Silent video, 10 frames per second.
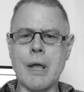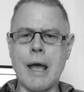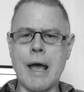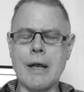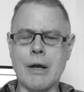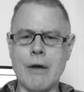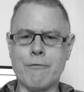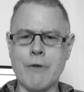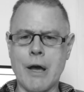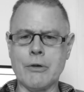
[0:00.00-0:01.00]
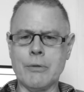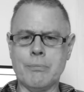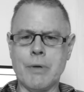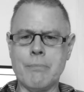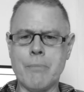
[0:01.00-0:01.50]
And I found
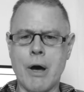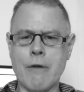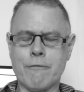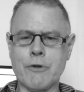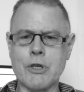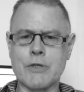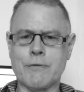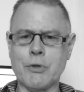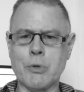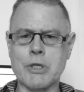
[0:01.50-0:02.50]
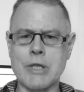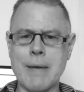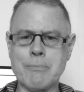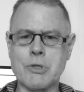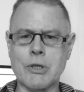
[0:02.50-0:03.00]
in my first few
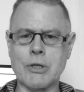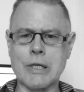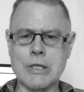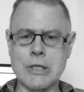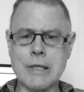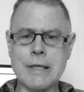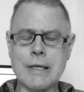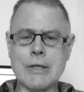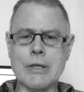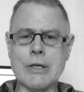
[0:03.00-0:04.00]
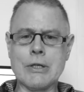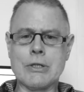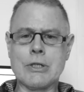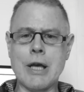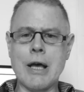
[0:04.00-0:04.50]
attempts at this
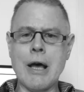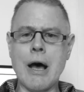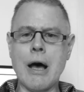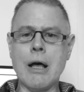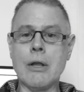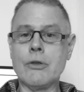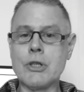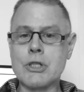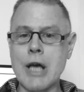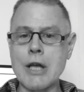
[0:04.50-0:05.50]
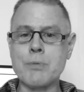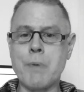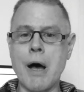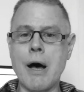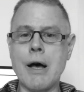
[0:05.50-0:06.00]
that the touch
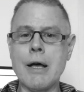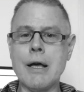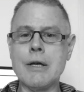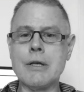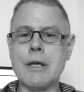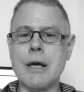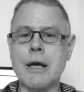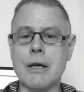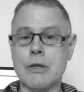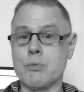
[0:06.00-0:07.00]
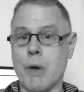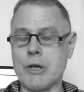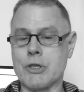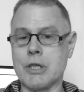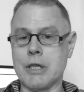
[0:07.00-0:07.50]
bar, as well
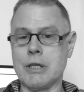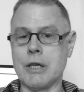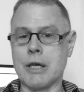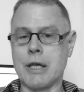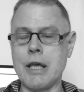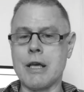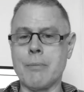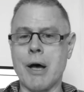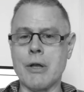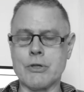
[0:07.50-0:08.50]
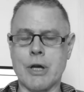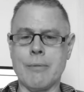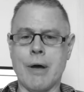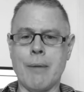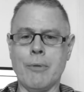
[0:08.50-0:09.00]
as the key commands
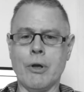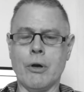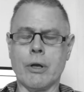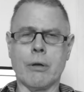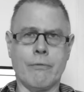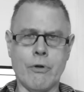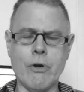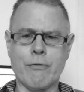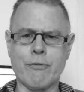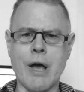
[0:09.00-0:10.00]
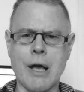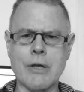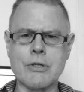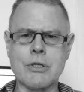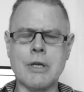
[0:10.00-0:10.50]
I'm learning very
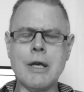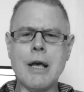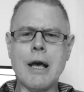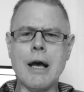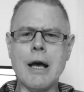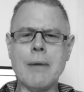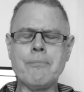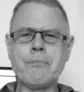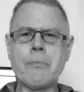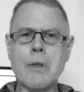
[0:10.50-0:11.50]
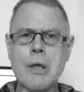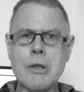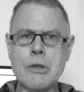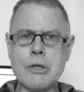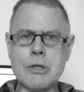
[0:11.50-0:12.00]
fast,
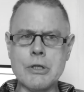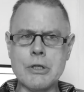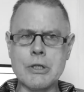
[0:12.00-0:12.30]
the